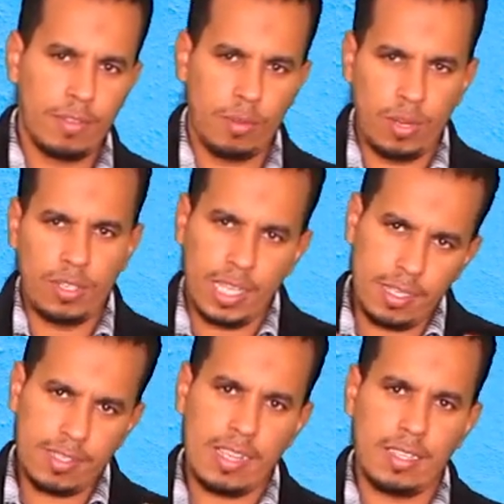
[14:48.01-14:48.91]
The word
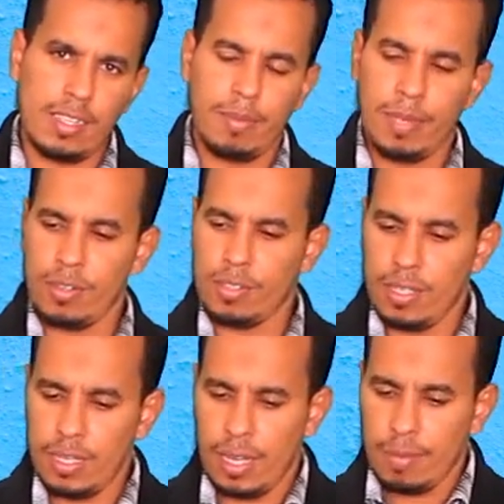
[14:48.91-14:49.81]
ecstatic because
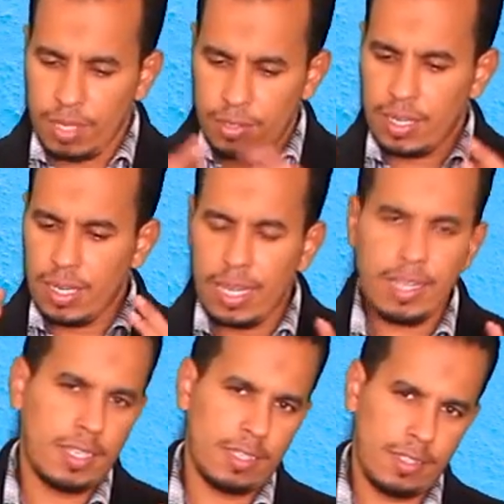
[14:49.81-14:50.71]
I
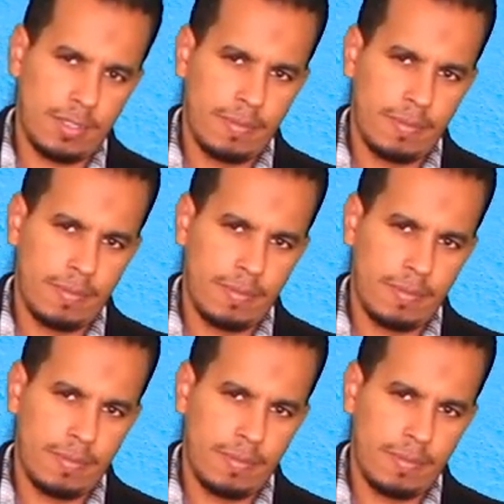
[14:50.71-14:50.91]
liked it.